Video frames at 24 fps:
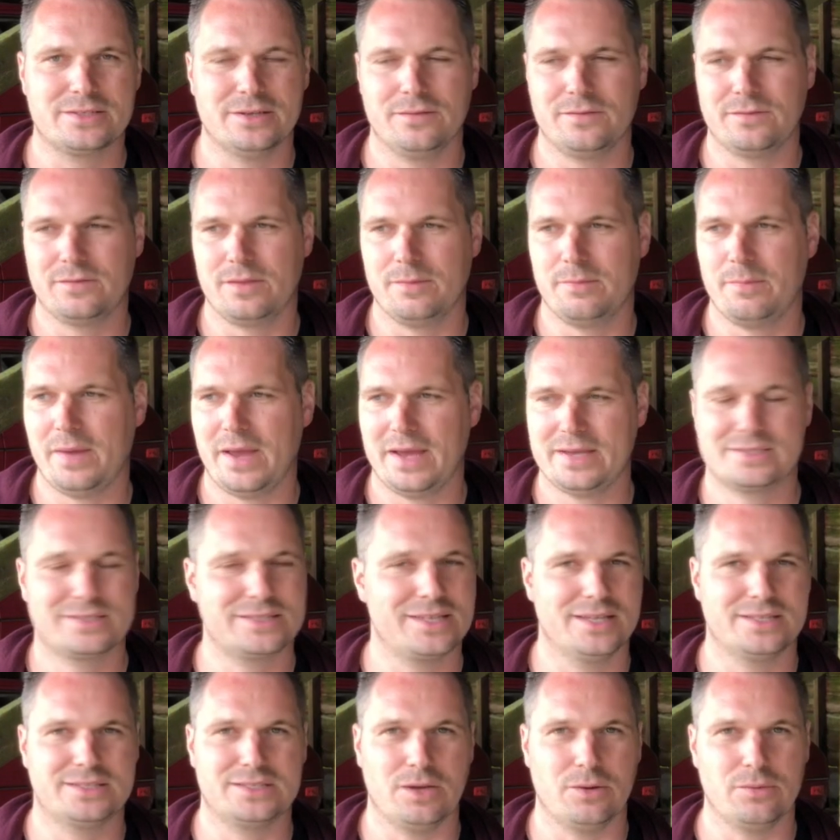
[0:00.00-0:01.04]
of the best
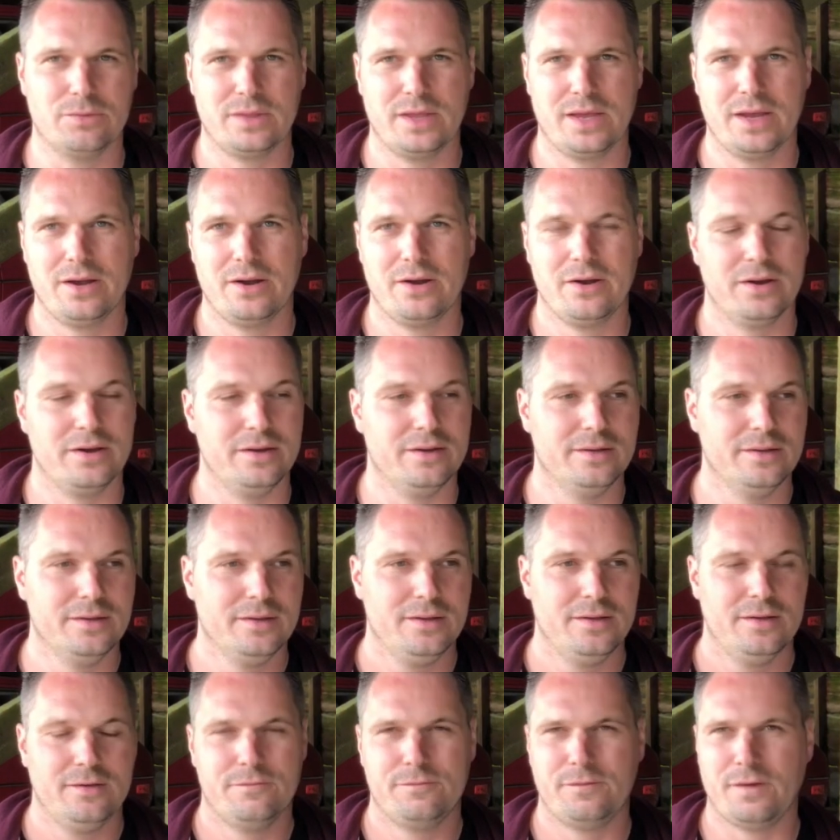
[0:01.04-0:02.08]
that's out there and
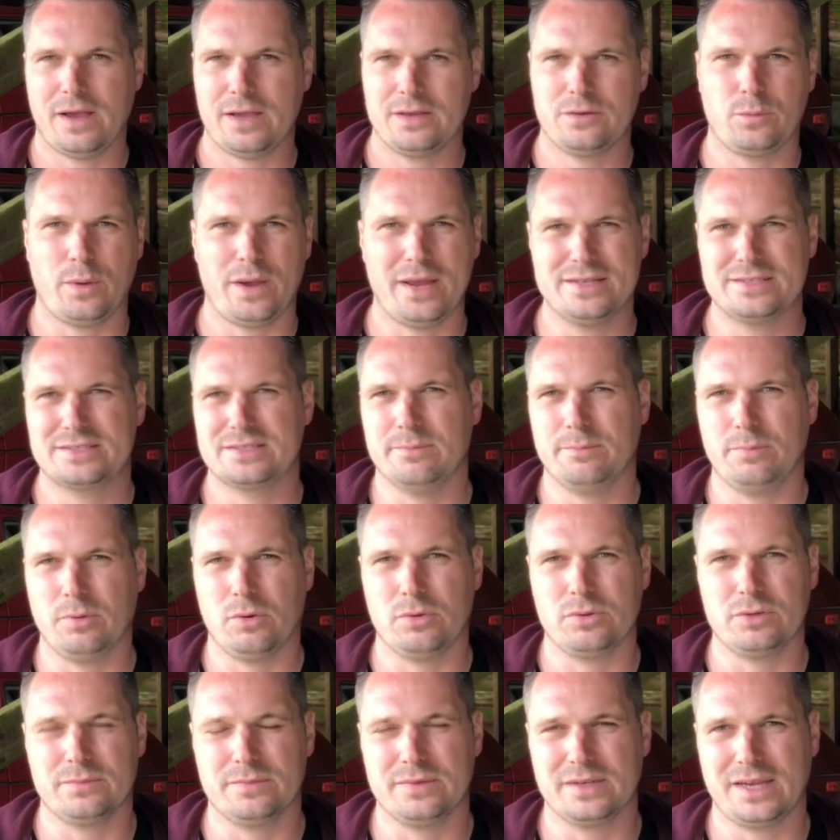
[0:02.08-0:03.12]
find ways to
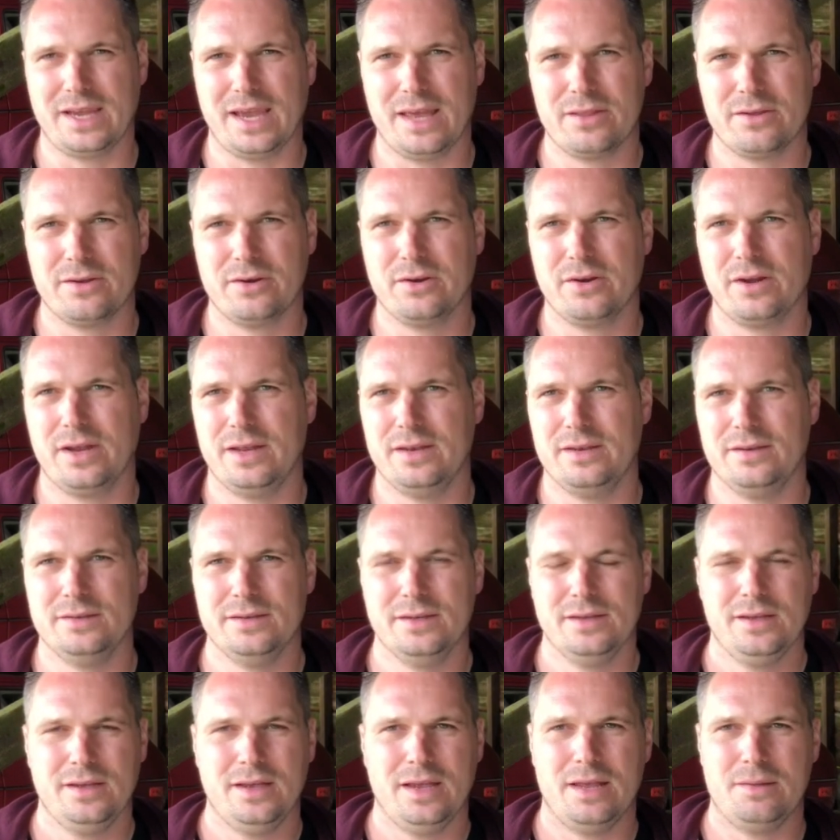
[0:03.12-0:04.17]
bolt them together and
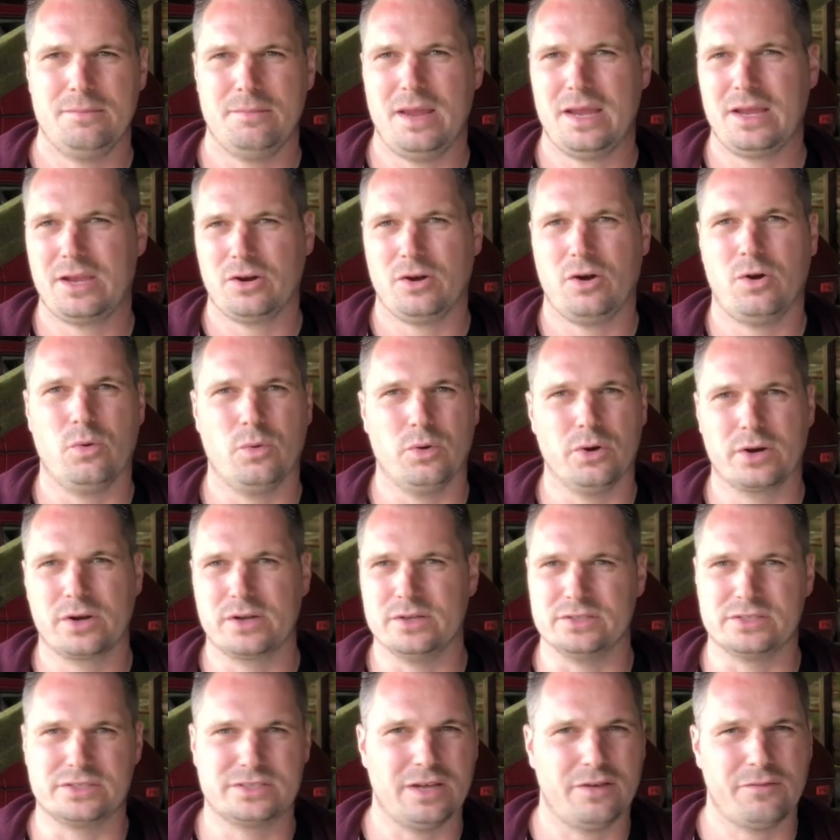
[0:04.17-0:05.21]
make it all work
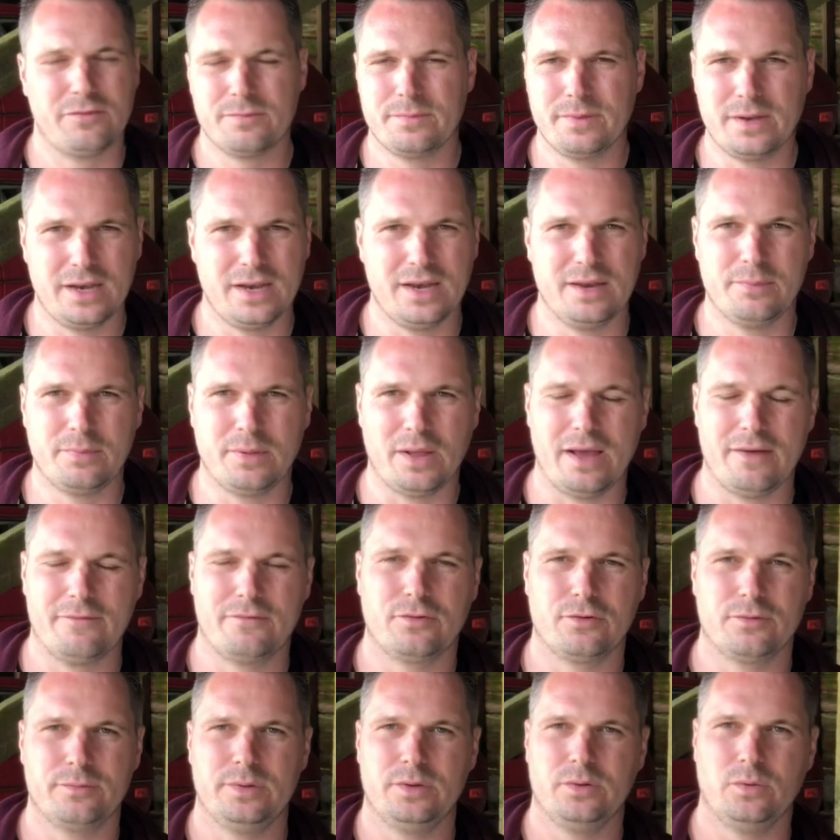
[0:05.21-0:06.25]
and stuff them in any
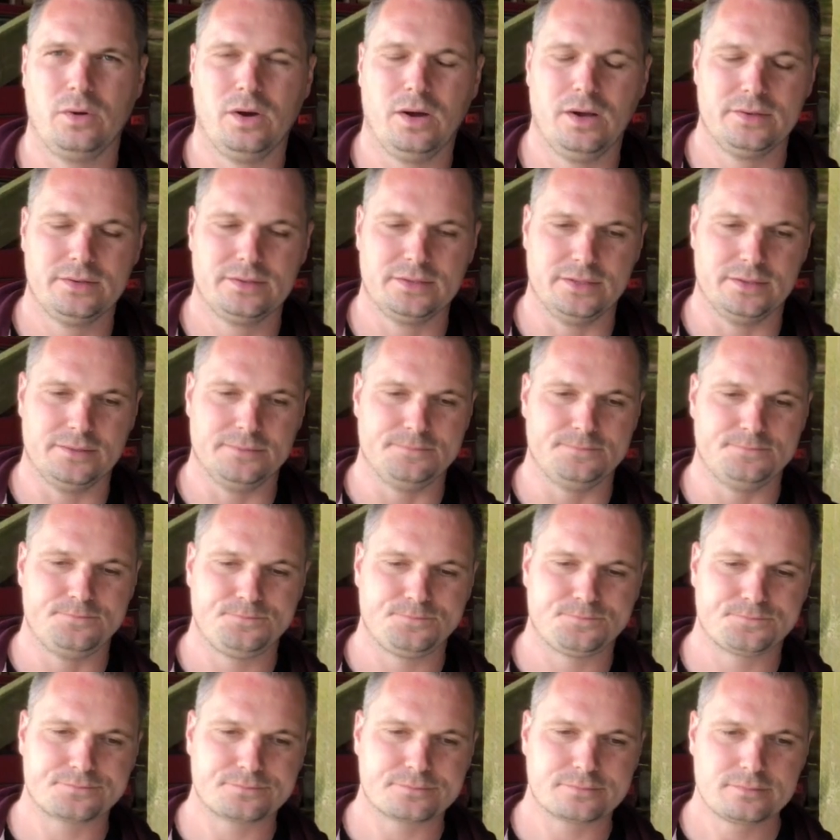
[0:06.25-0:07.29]
platform you want. And
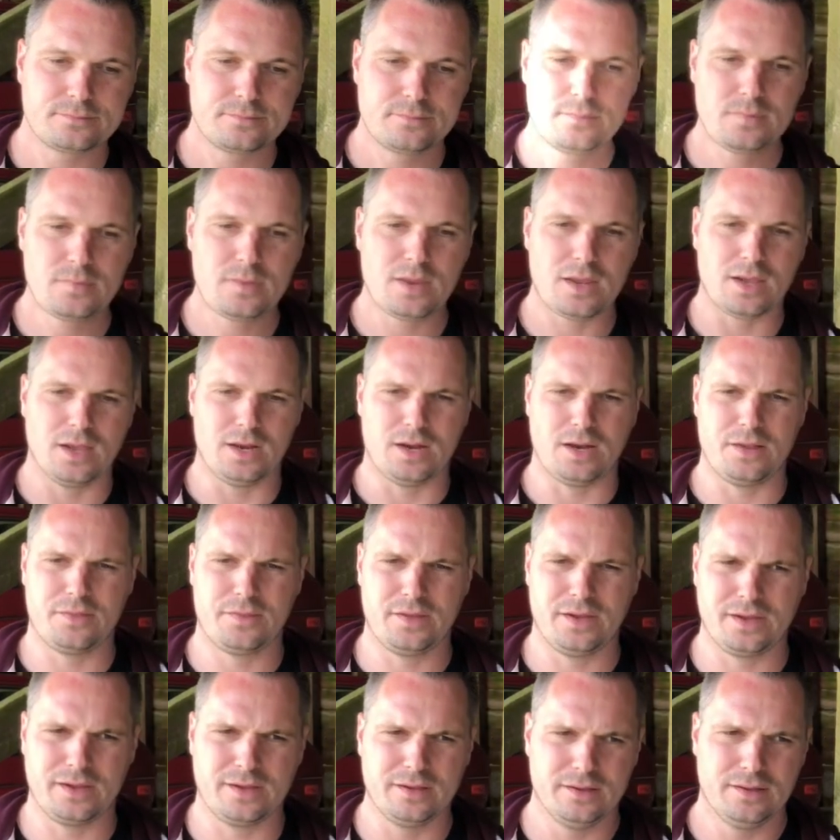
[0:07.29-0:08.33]
I
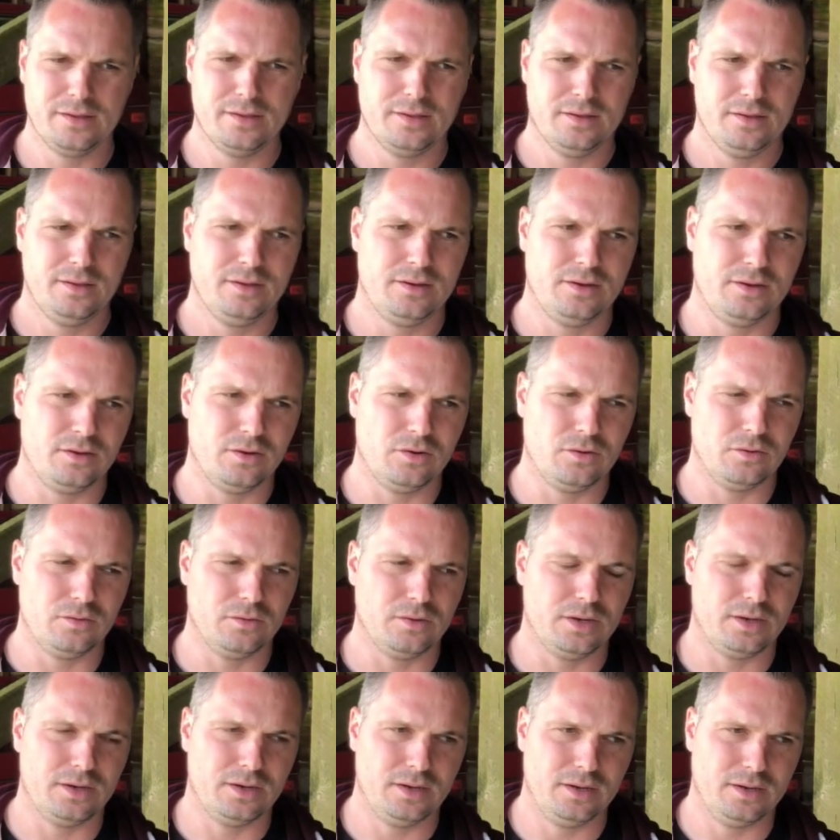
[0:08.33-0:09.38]
think, you
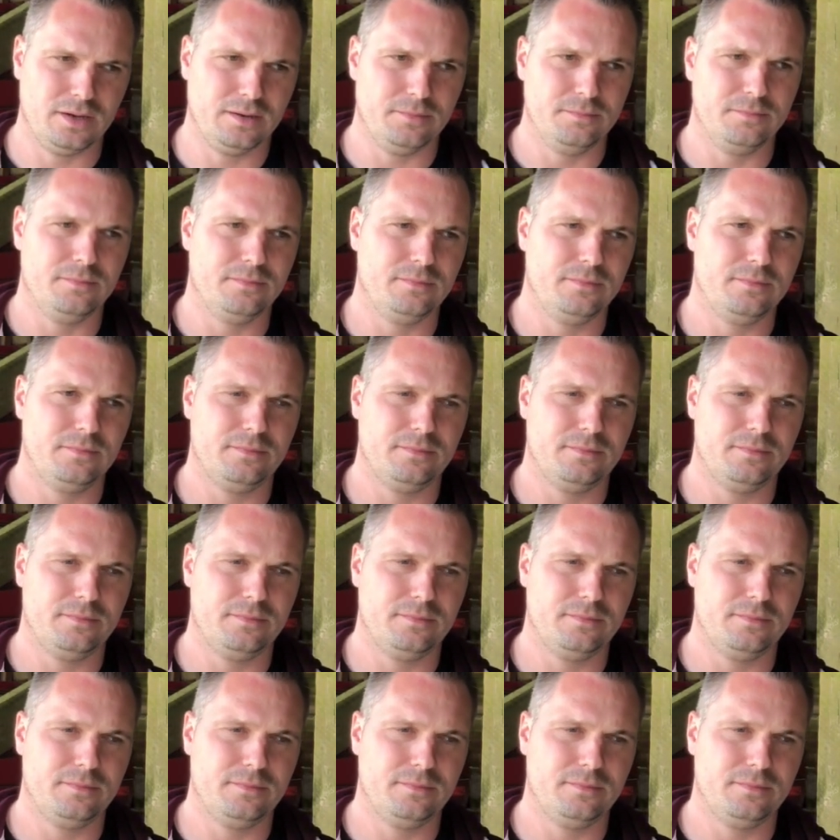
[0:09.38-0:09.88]
know,